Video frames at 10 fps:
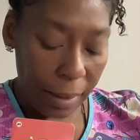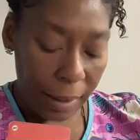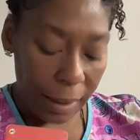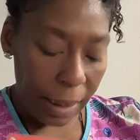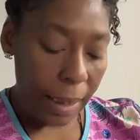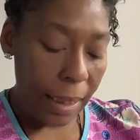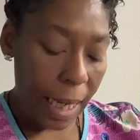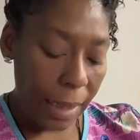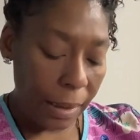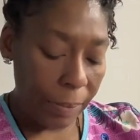see it
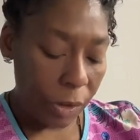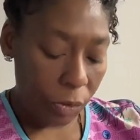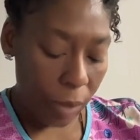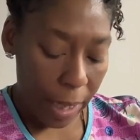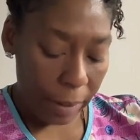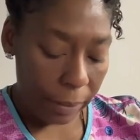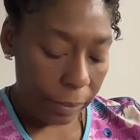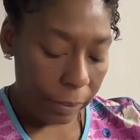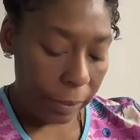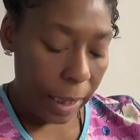as a betrayal
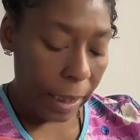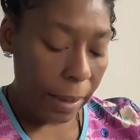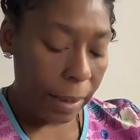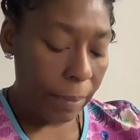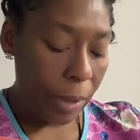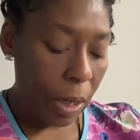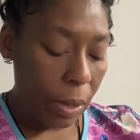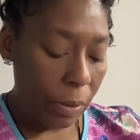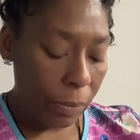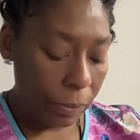and let them
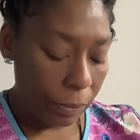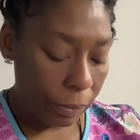go.